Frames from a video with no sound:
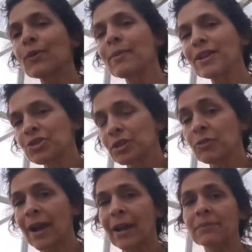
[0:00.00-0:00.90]
we measure in
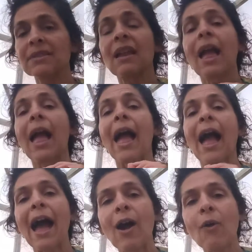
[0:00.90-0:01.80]
grams.
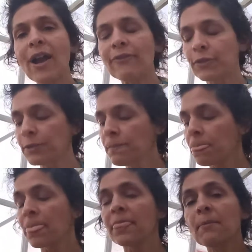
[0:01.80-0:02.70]
However,
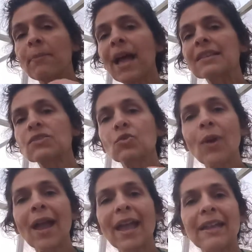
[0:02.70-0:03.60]
the best
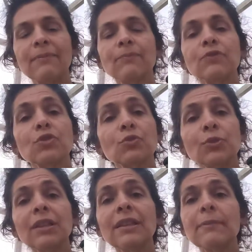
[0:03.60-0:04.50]
way to
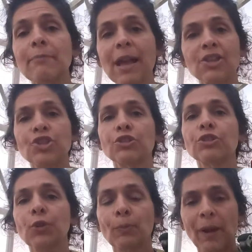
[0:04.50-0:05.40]
really measure
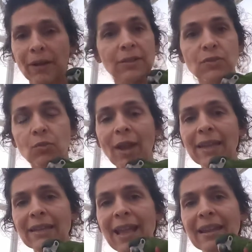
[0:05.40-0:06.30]
your parrot's
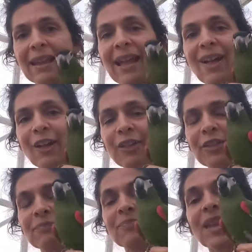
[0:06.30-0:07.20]
weight and health
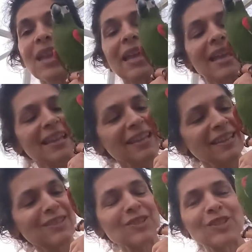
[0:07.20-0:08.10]

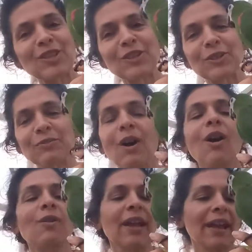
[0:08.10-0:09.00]
is to,
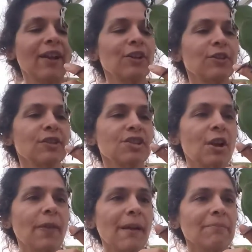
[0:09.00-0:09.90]
okay, are you gonna
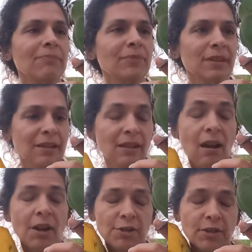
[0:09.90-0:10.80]
show them?
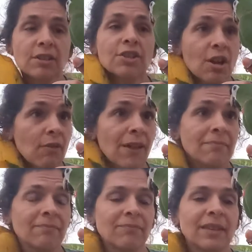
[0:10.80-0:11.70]
Are you gonna show them?